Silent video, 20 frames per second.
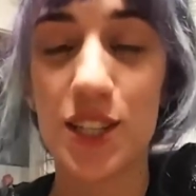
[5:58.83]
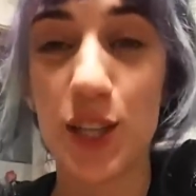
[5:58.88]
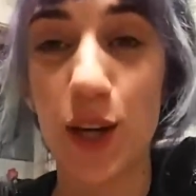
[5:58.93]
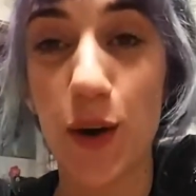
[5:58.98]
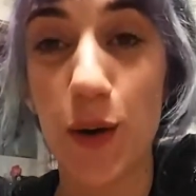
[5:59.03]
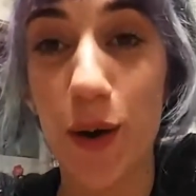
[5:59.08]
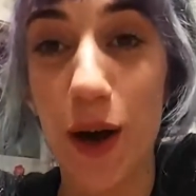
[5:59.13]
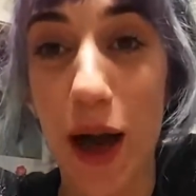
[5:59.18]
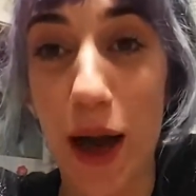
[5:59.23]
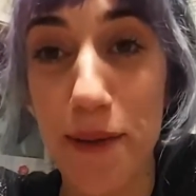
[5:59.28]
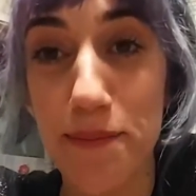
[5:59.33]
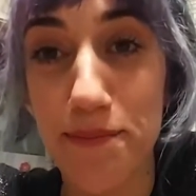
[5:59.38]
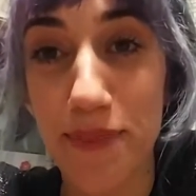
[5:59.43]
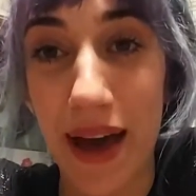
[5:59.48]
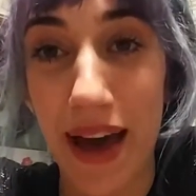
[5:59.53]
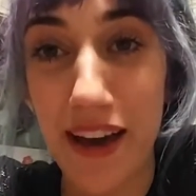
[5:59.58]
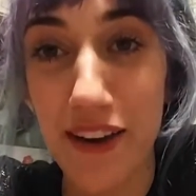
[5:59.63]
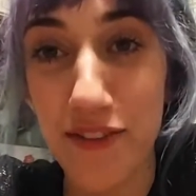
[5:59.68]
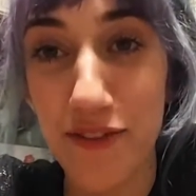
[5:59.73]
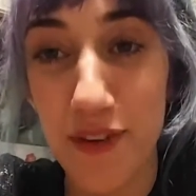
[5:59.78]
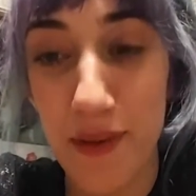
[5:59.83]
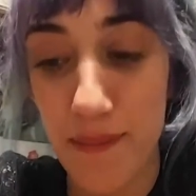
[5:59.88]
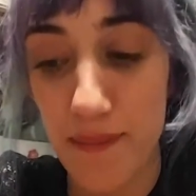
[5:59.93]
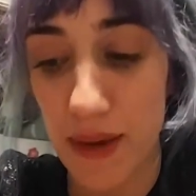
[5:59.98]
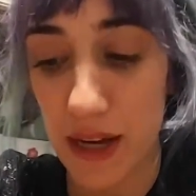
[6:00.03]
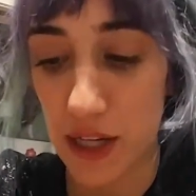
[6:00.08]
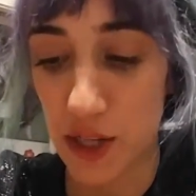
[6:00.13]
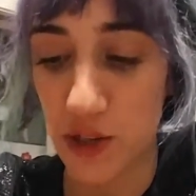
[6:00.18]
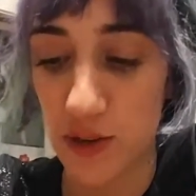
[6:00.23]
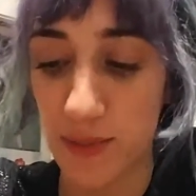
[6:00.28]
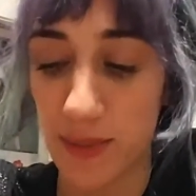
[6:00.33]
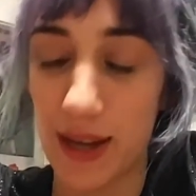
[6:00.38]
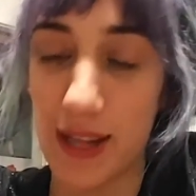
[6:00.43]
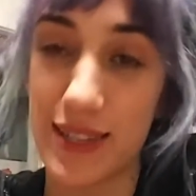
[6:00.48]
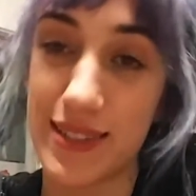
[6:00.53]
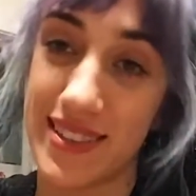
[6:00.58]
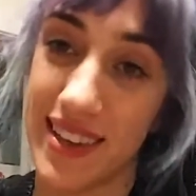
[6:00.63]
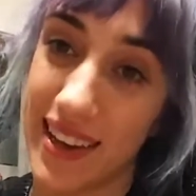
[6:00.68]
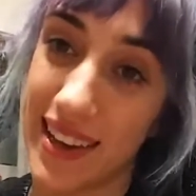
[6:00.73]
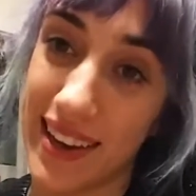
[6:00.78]
So I'm back from mushroom
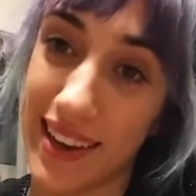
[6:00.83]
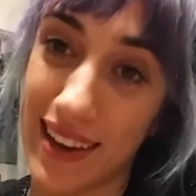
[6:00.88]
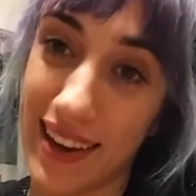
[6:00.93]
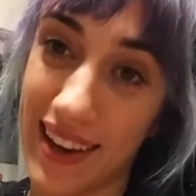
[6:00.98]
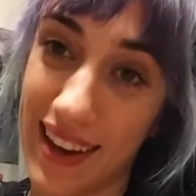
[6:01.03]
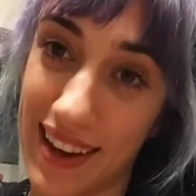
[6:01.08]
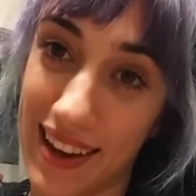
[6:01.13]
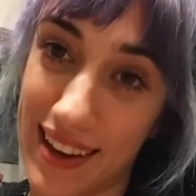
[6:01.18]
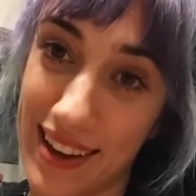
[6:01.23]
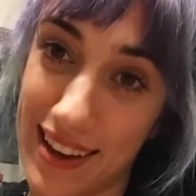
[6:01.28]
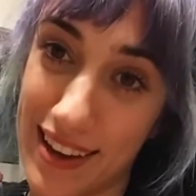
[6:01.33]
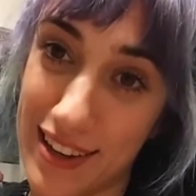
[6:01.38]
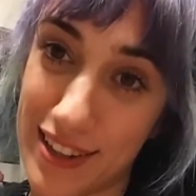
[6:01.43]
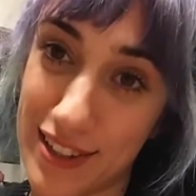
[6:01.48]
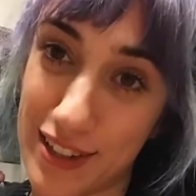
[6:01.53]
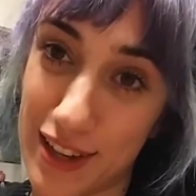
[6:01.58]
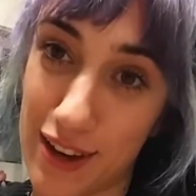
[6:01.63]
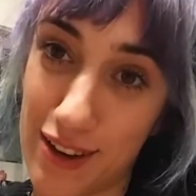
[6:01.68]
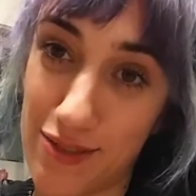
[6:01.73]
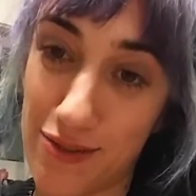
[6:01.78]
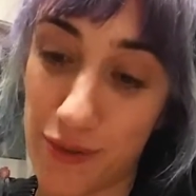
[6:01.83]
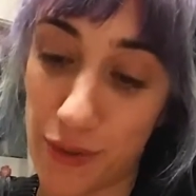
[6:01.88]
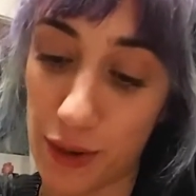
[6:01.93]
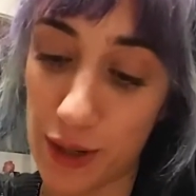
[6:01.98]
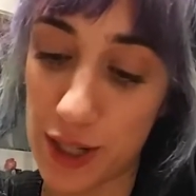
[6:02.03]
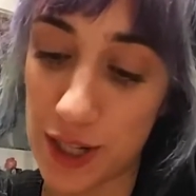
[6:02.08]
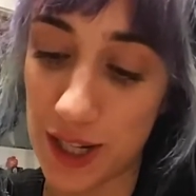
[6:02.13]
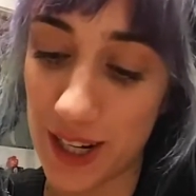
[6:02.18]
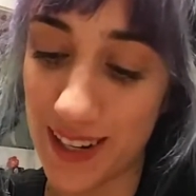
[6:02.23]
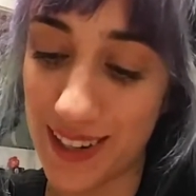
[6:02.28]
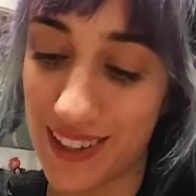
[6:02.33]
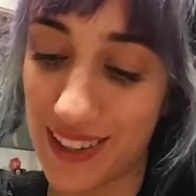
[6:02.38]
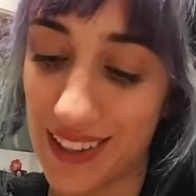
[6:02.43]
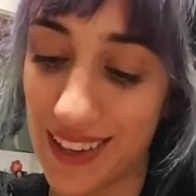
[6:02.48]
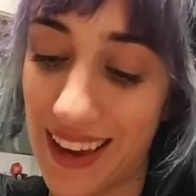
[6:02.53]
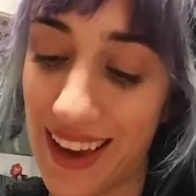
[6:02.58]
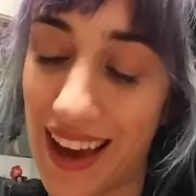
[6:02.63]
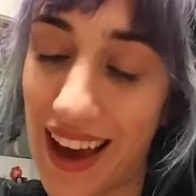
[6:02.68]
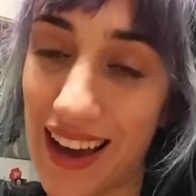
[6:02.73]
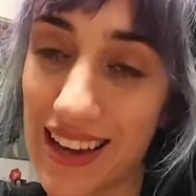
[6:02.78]
hunting, and
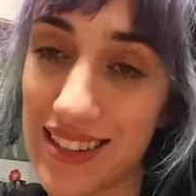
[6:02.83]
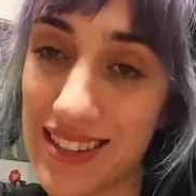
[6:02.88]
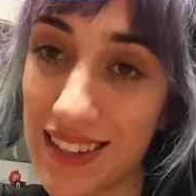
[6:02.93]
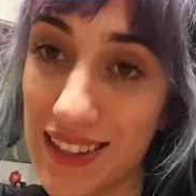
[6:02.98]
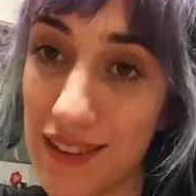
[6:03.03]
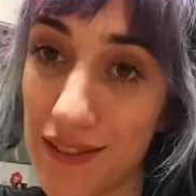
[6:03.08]
unfortunately, I